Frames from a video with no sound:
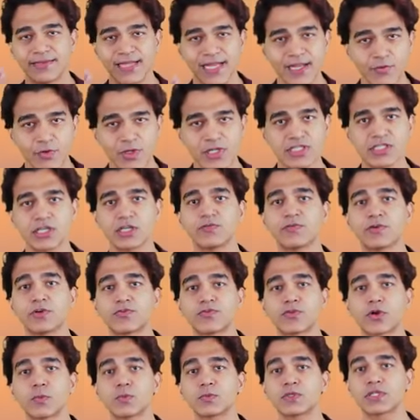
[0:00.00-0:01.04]
They will suffer
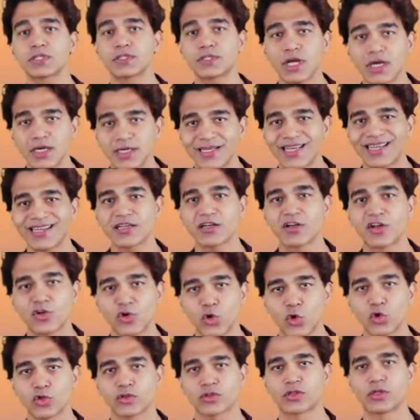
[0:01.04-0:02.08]
from stunted
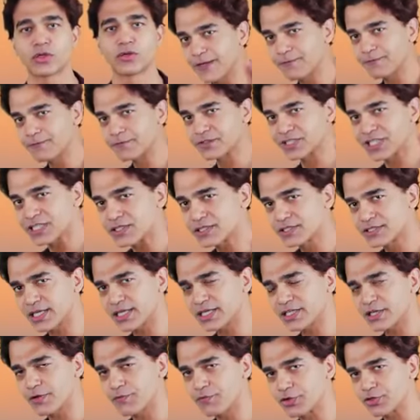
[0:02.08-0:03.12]
growth. If this
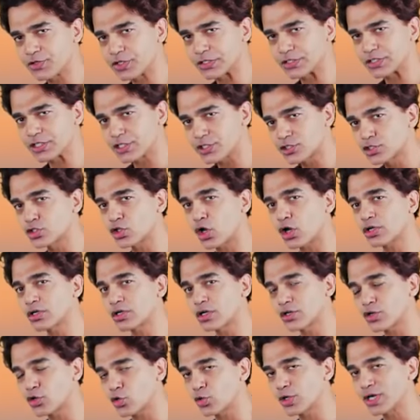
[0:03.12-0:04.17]
zinc deficiency is not
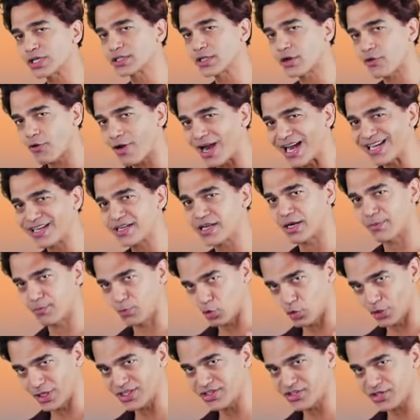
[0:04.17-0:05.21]
controlled at the right time
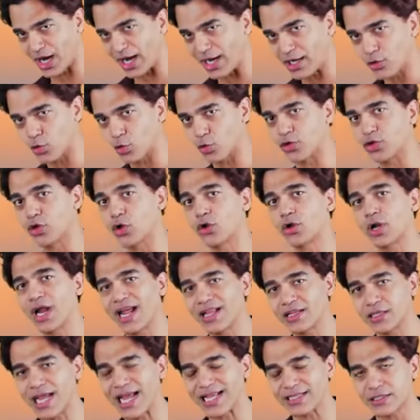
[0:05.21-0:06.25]
during childhood,
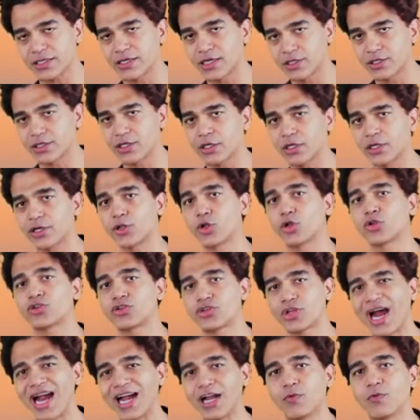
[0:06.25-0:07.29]
as an adult, your
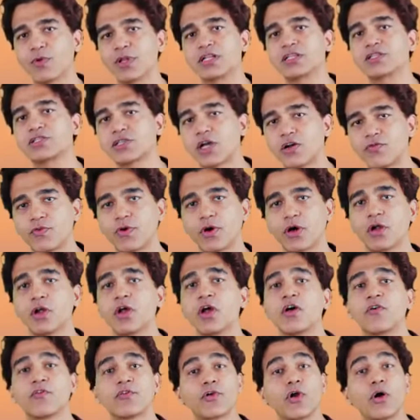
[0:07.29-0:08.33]
child will suffer
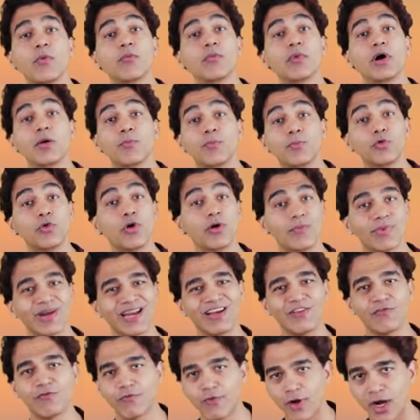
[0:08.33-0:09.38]
from poor
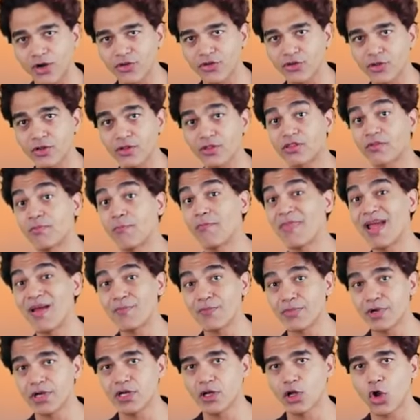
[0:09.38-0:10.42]
brain functions,
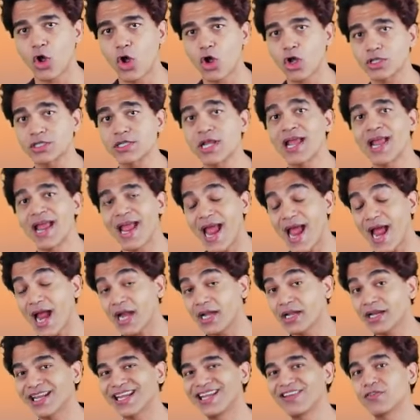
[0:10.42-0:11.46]
memory loss,
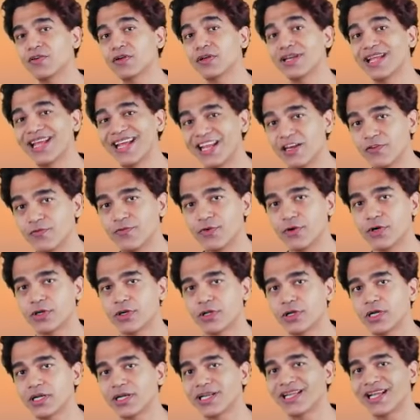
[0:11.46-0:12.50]
and even
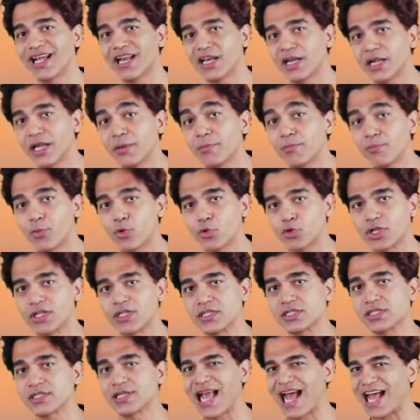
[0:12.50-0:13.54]
infertility and
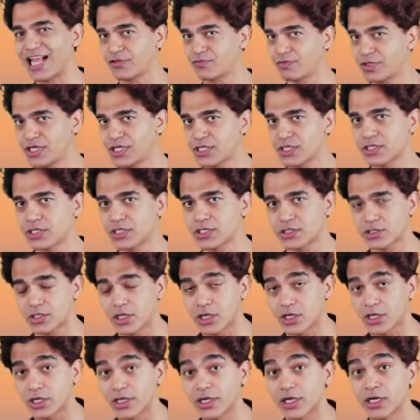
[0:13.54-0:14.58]
impotency. As we discussed
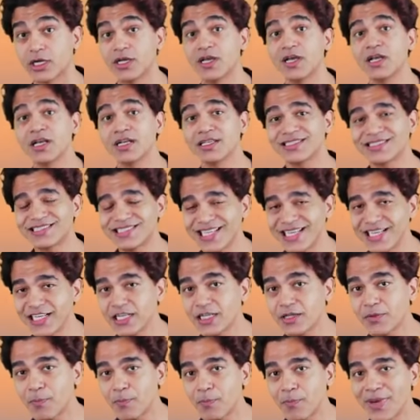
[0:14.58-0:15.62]
earlier,
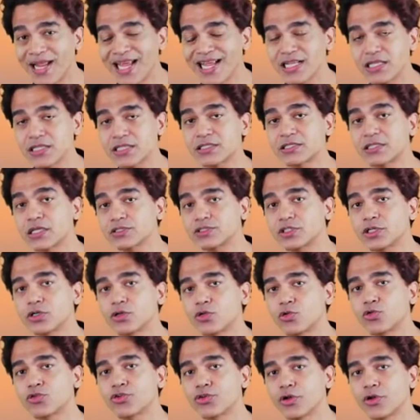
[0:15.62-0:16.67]
zinc plays such a
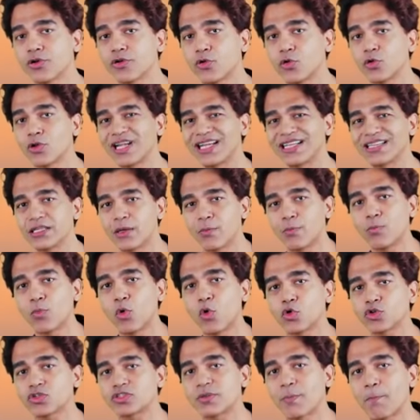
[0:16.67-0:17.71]
crucial role in the
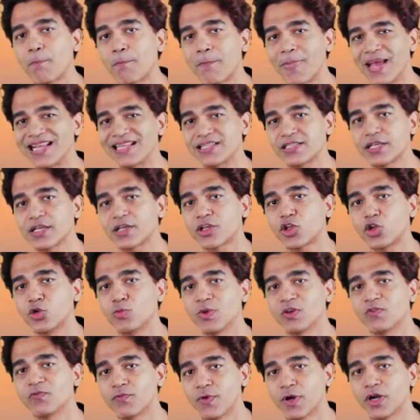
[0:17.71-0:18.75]
most basic
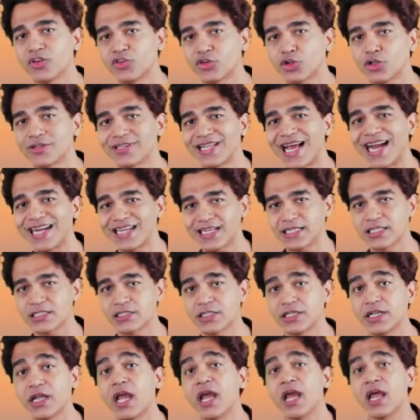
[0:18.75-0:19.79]
human function, that is
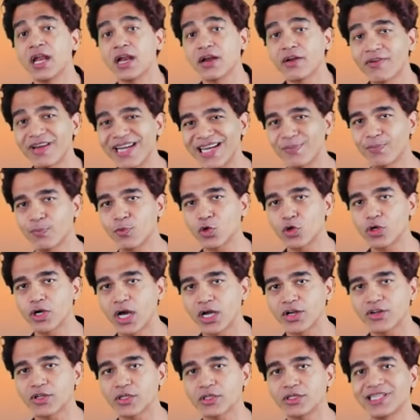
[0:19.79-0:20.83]
the
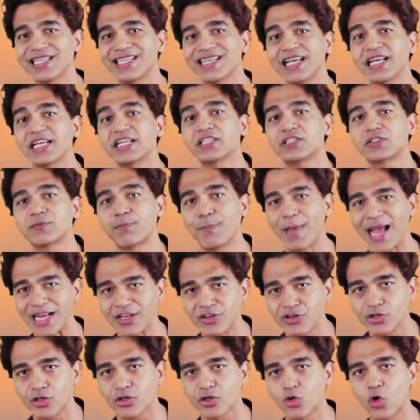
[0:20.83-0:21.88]
reproduction, the
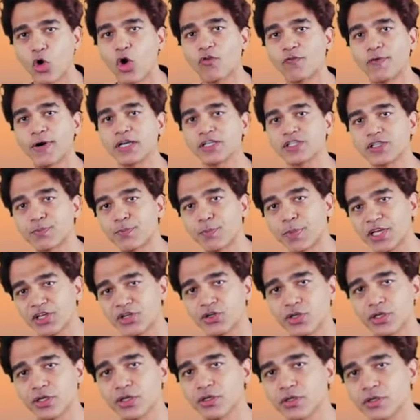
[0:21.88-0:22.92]
expansion of our
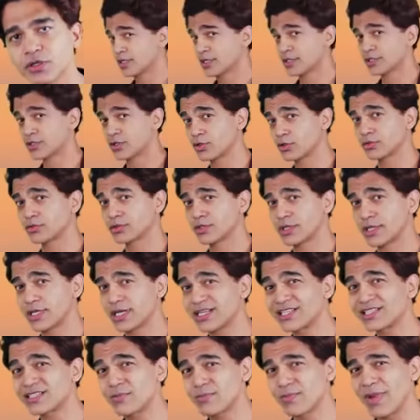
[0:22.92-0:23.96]
species. So
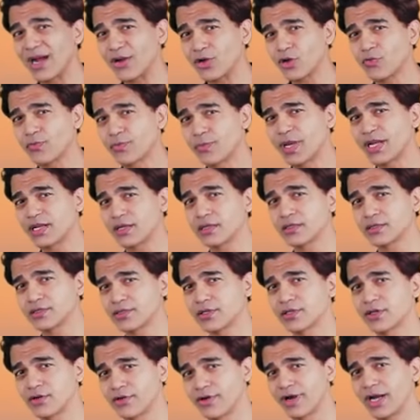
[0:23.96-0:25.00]
it's a matter of big
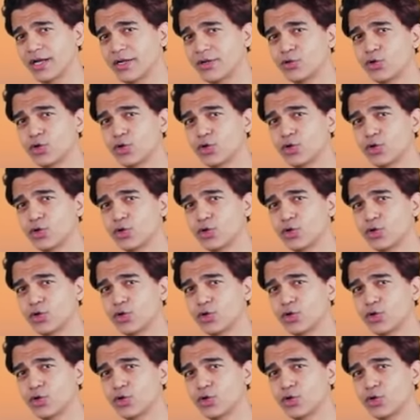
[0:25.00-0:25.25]
concern, right?